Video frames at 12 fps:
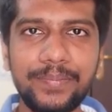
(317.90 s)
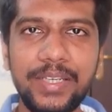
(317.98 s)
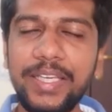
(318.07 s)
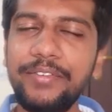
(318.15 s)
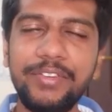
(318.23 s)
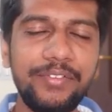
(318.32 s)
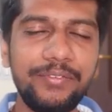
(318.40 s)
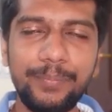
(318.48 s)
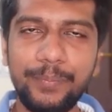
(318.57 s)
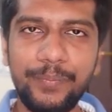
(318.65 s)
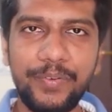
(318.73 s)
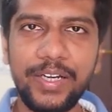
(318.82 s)

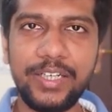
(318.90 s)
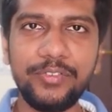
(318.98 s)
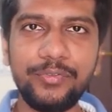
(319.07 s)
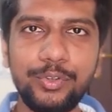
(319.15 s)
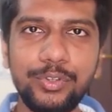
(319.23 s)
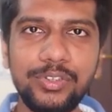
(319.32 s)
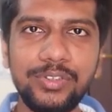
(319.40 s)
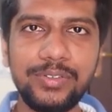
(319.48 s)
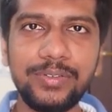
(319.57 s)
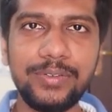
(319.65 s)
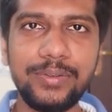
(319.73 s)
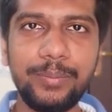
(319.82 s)
even fatty foods,
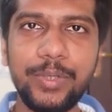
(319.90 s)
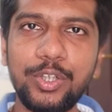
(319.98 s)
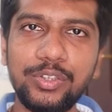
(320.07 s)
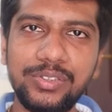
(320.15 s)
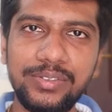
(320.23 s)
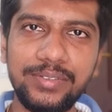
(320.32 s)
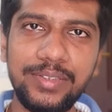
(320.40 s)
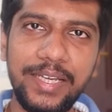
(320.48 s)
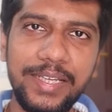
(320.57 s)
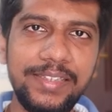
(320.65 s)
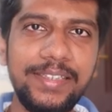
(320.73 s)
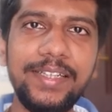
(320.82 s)
because
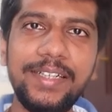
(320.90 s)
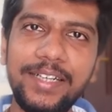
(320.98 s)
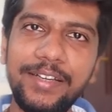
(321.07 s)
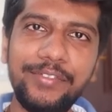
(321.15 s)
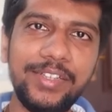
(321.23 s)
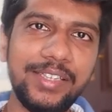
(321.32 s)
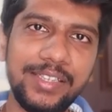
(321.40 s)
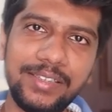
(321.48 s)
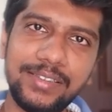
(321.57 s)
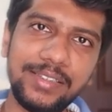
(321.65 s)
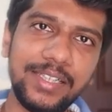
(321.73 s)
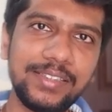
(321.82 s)
at the end
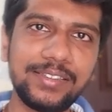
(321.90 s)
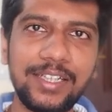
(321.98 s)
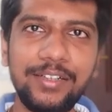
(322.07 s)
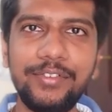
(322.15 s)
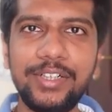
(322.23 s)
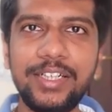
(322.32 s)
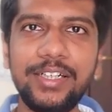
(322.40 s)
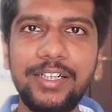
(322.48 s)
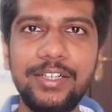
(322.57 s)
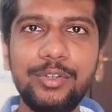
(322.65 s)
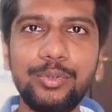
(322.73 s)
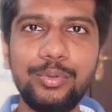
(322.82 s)
everything gets converted
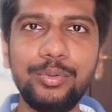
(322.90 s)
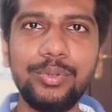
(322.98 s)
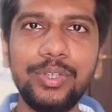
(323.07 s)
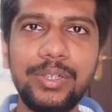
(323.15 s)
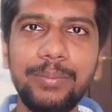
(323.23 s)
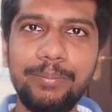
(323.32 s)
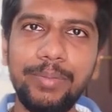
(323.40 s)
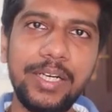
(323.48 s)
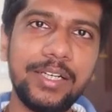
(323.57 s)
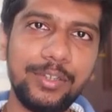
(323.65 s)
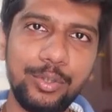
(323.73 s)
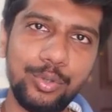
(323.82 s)
into
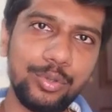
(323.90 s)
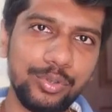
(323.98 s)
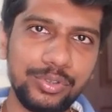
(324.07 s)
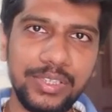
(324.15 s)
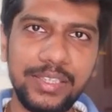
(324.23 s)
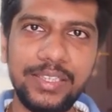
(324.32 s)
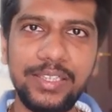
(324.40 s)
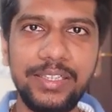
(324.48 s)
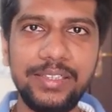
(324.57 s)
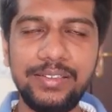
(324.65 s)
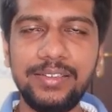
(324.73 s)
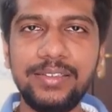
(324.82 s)
blood glucose and then it